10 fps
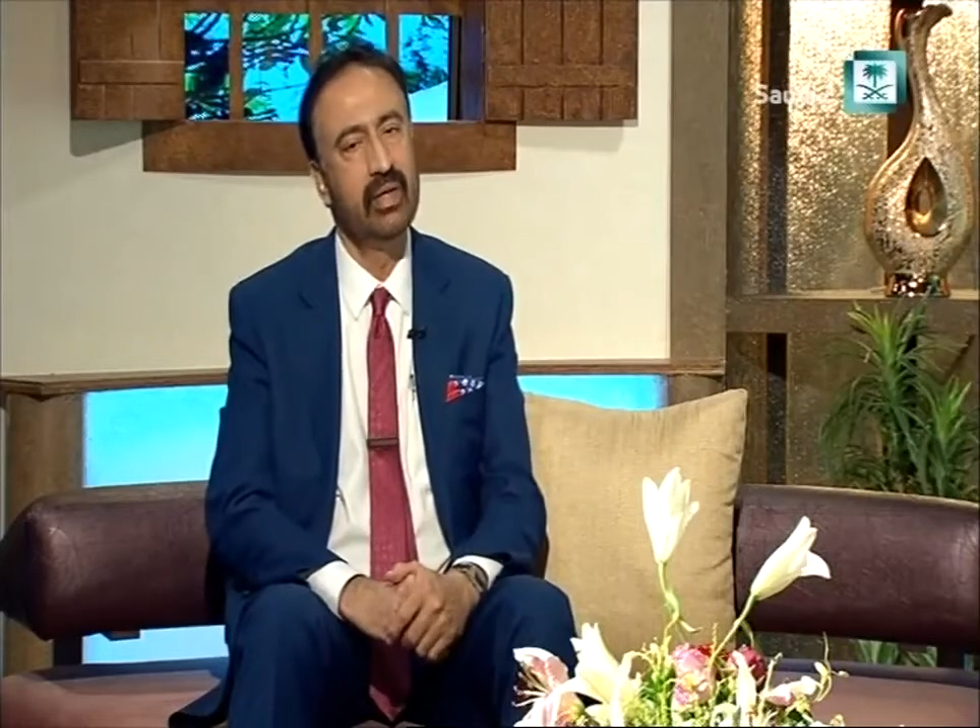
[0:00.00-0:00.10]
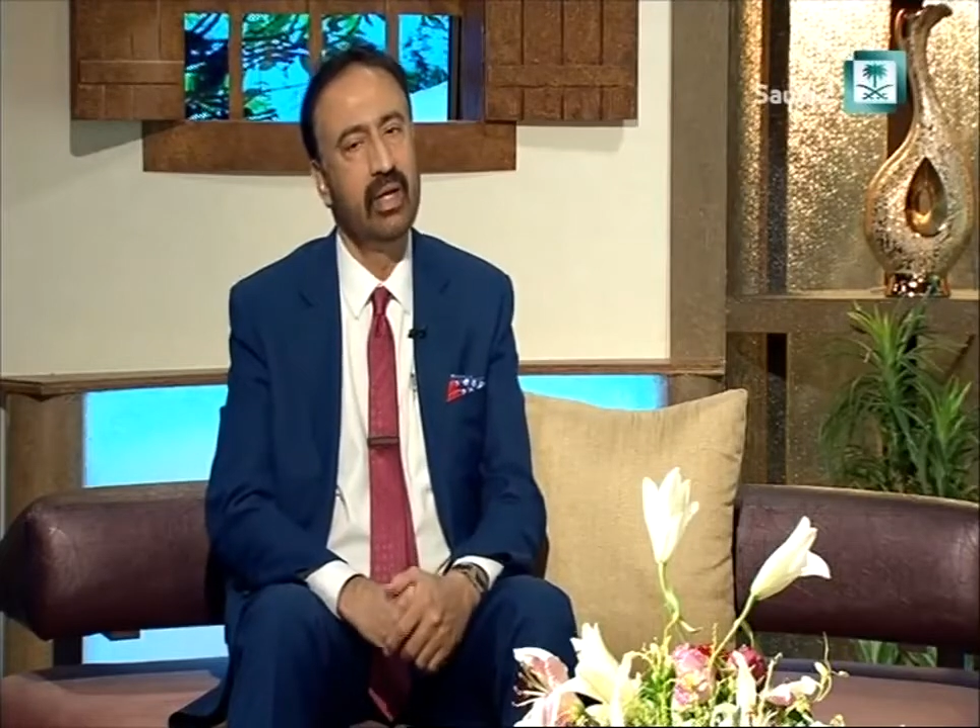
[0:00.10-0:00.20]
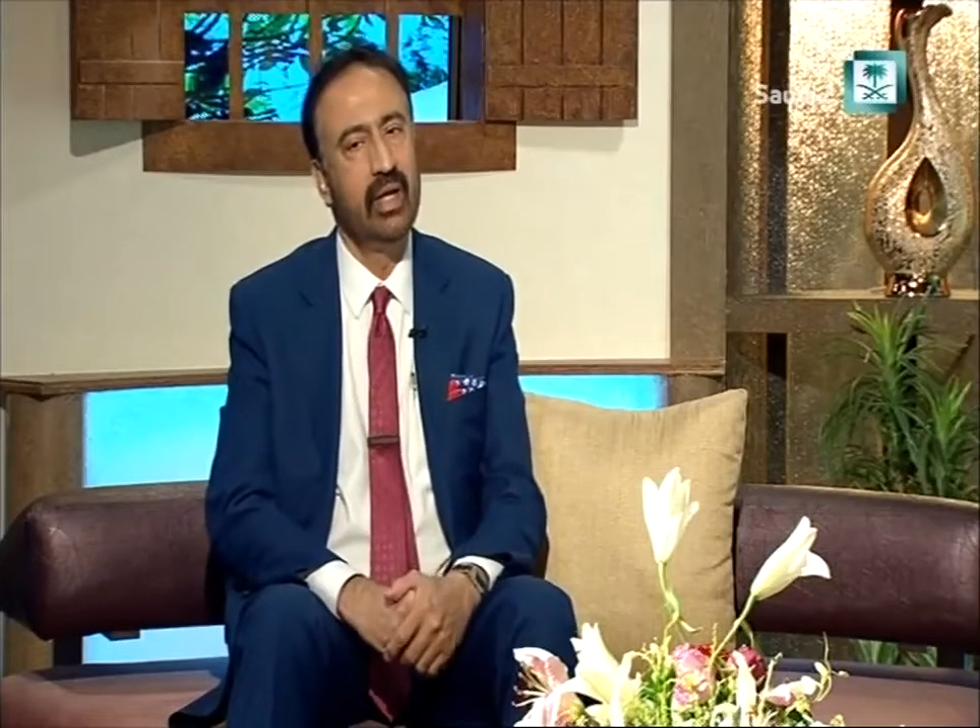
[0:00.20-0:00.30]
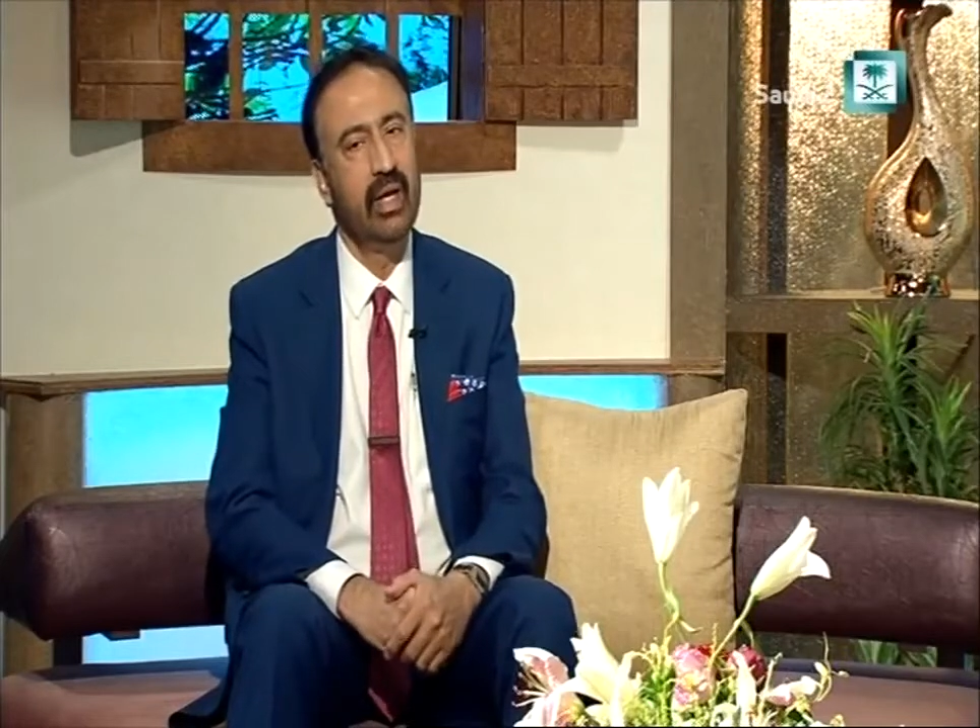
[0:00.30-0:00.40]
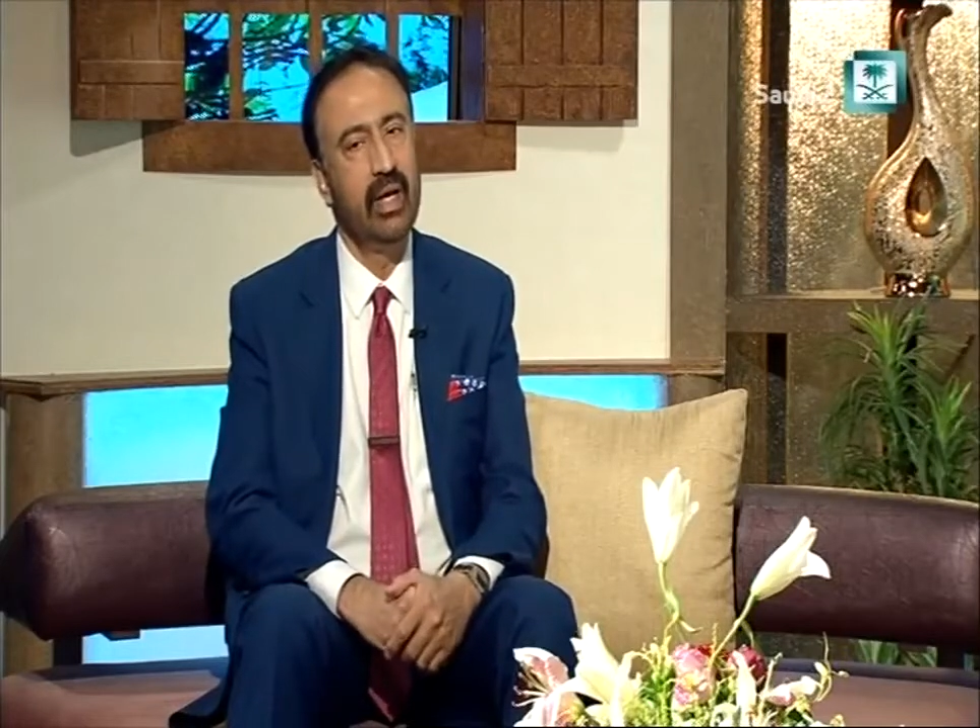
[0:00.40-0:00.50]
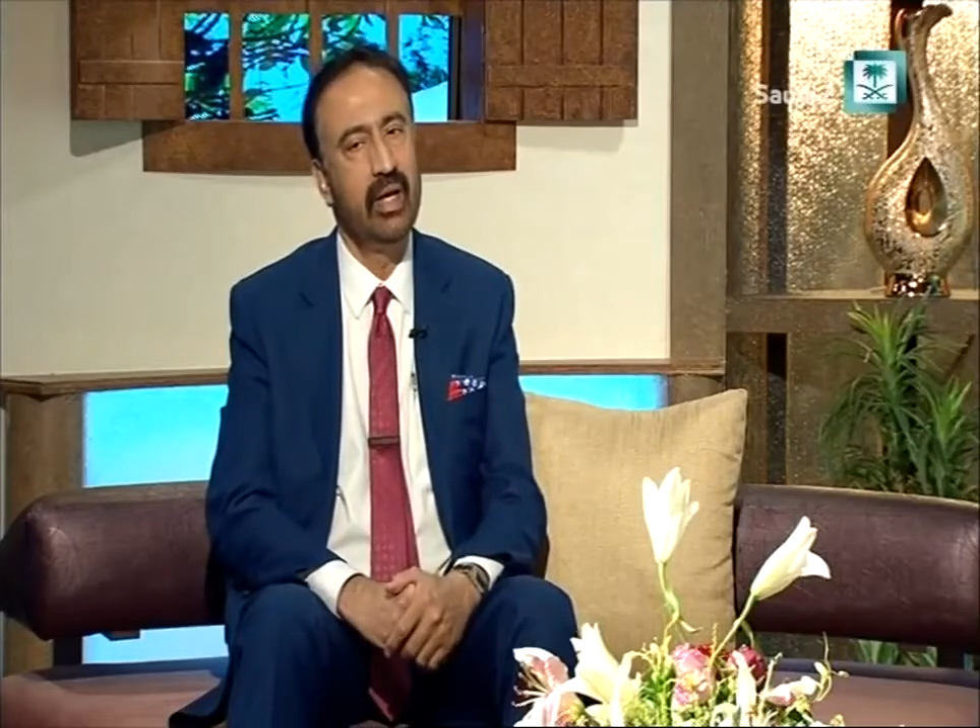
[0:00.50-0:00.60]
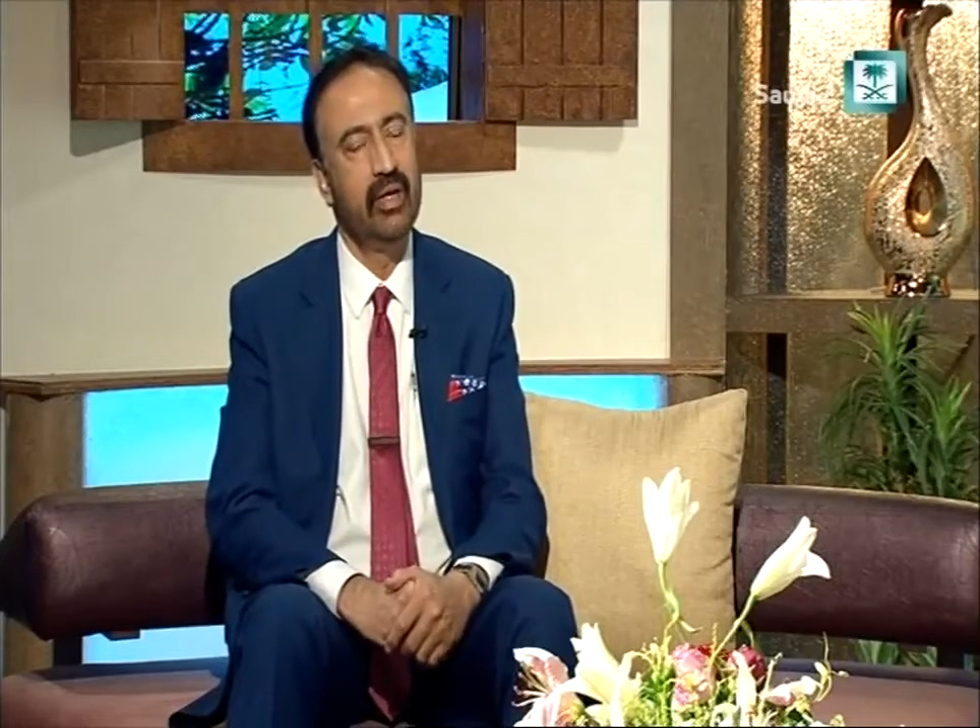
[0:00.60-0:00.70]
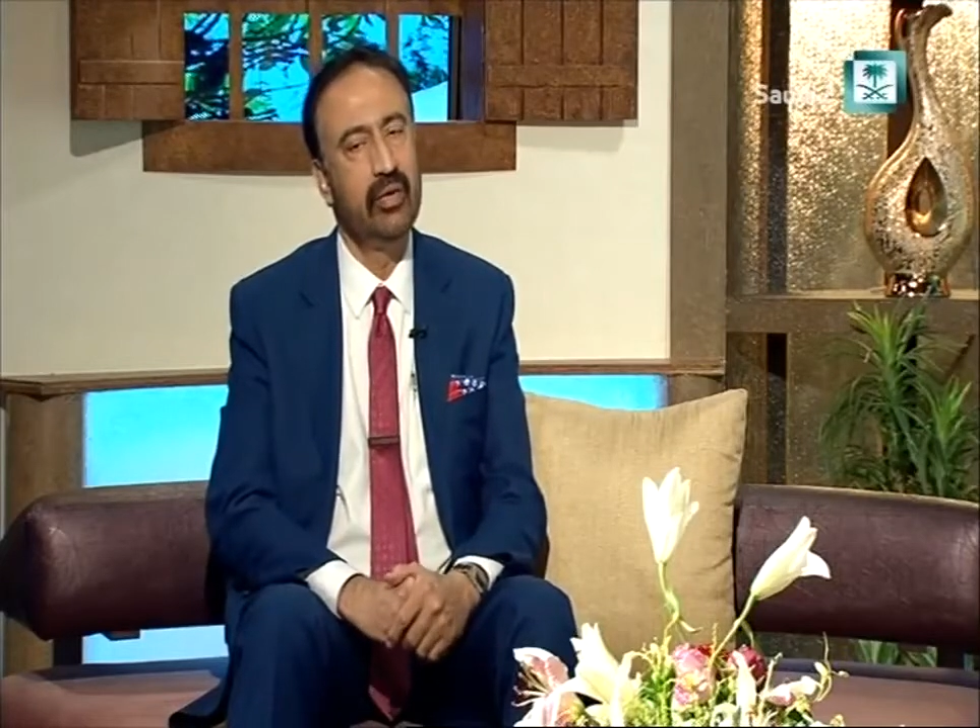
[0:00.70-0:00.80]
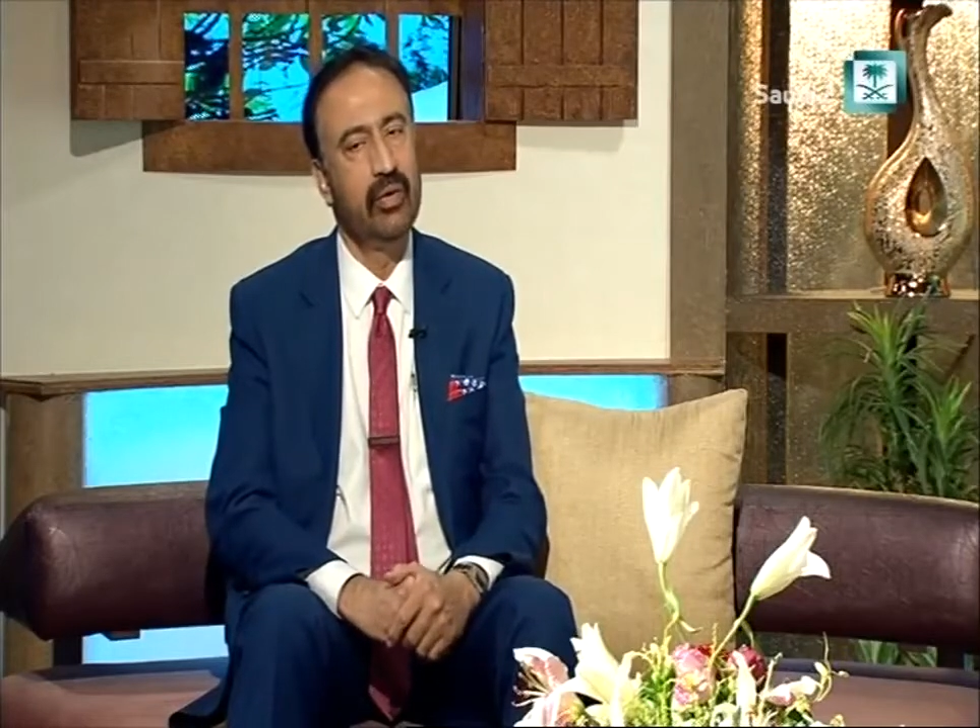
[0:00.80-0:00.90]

and